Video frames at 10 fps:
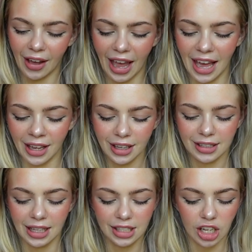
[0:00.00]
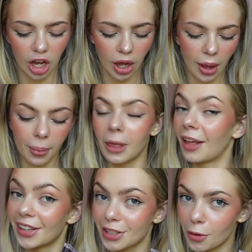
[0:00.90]
Okay, so
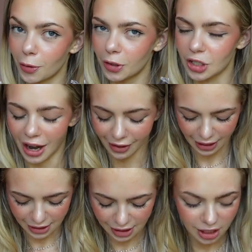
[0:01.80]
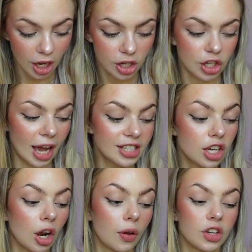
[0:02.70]
let's go through the track list. So as
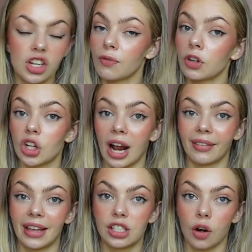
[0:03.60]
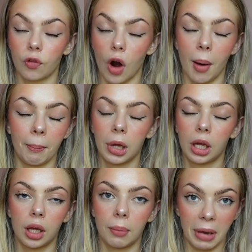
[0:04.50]
you know, the general track list from
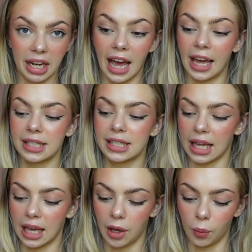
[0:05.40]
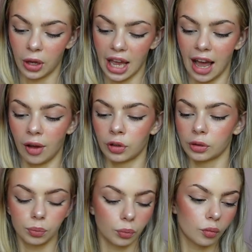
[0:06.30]
Midnights, we have
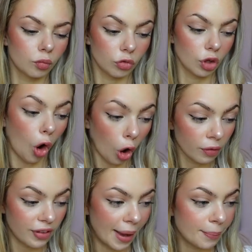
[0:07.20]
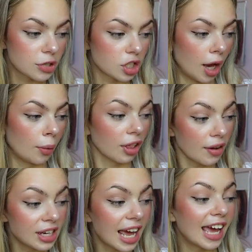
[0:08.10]
all of them. So
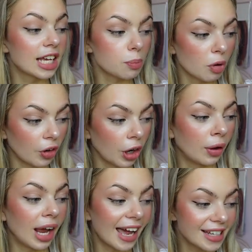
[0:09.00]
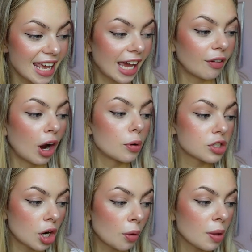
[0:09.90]
Lavender Haze, Maroon, Anti-Hero,
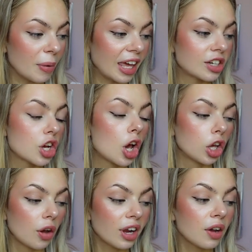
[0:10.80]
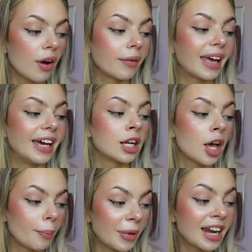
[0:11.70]
Snow on the Beach, You're on Your Own Kid,
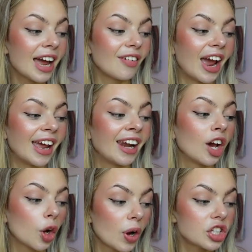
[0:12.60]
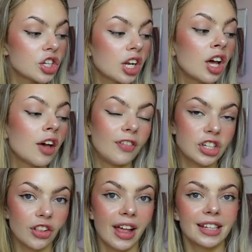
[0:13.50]
Midnight Rain, Question,
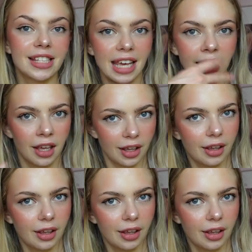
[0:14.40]
Vigilante,